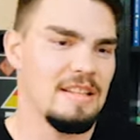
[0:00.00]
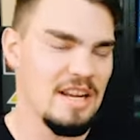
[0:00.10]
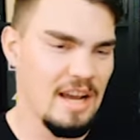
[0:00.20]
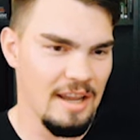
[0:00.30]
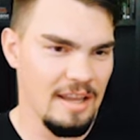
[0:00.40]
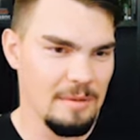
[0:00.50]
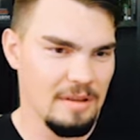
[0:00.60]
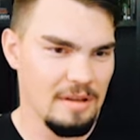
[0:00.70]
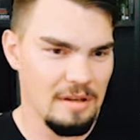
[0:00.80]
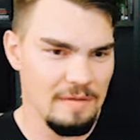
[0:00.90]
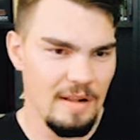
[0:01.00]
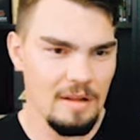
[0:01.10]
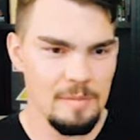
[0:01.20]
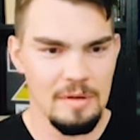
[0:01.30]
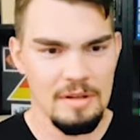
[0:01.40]
the tie-in with the
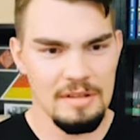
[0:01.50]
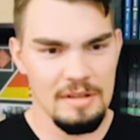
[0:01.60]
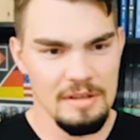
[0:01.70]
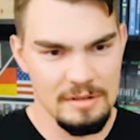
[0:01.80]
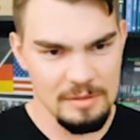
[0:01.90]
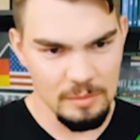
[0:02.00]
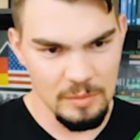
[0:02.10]
developer to this